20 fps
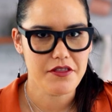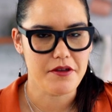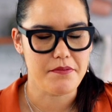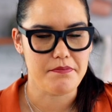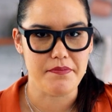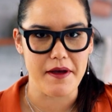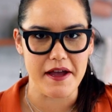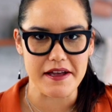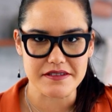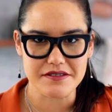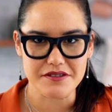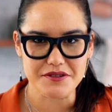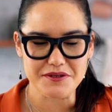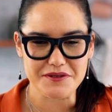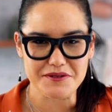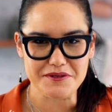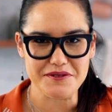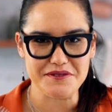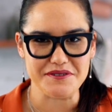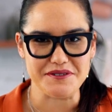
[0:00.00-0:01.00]
The
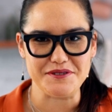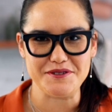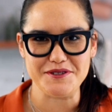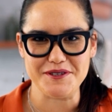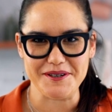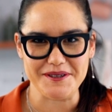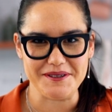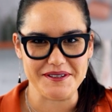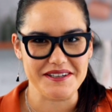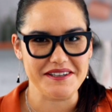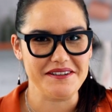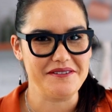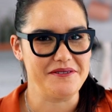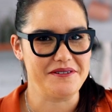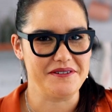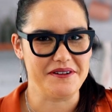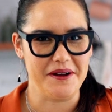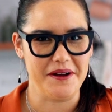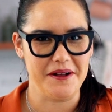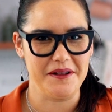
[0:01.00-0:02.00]
basil, the chili,
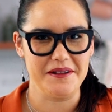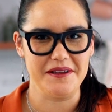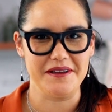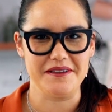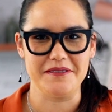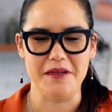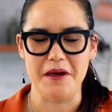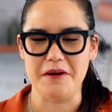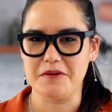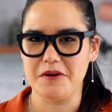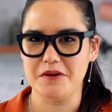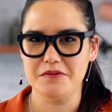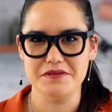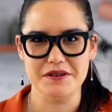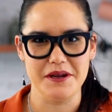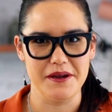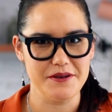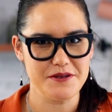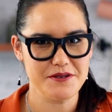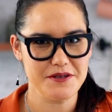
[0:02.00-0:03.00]
the garlic, that
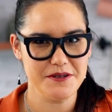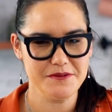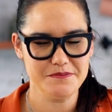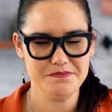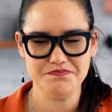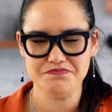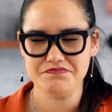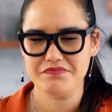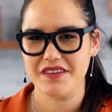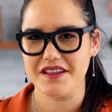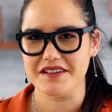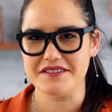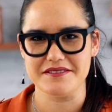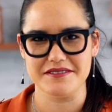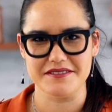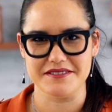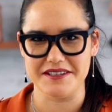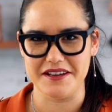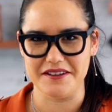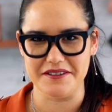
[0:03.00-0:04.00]
combination,
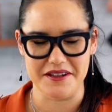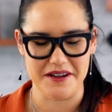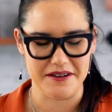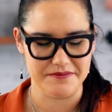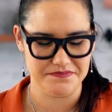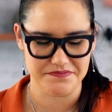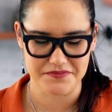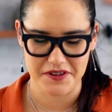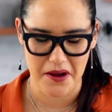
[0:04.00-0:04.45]
stellar.